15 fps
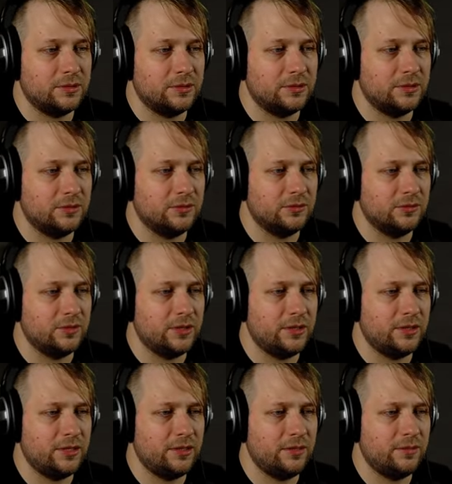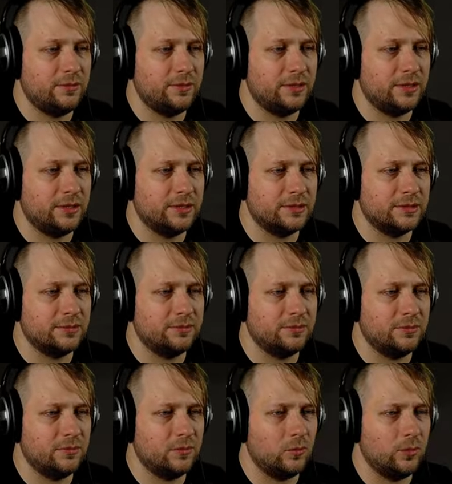Alrighty, we got
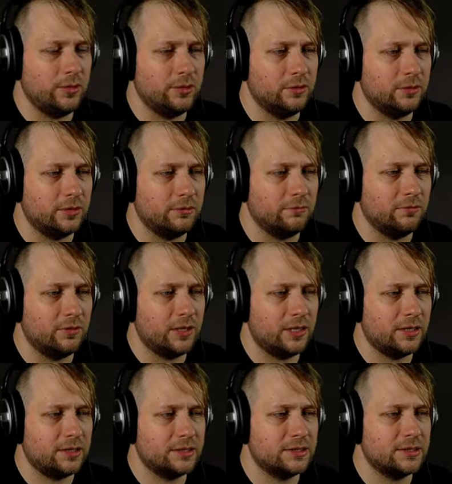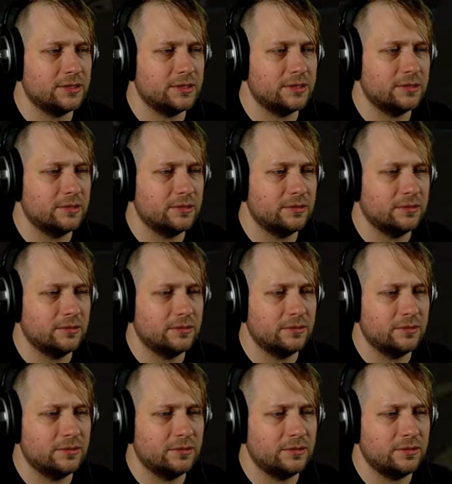some weird looking rocks.
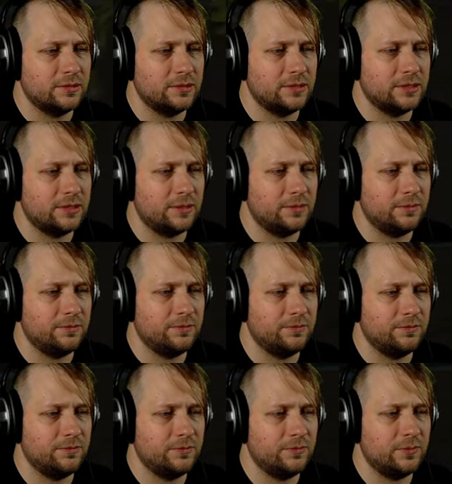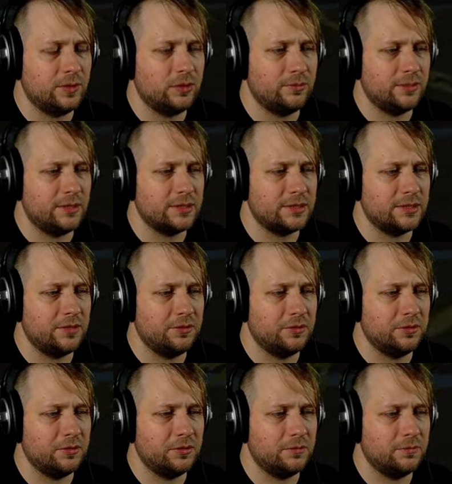That uh, oh, that's
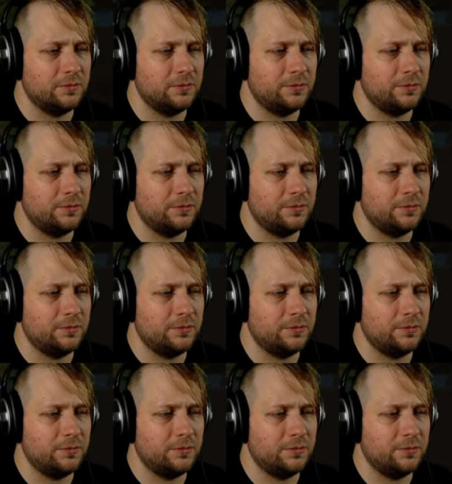another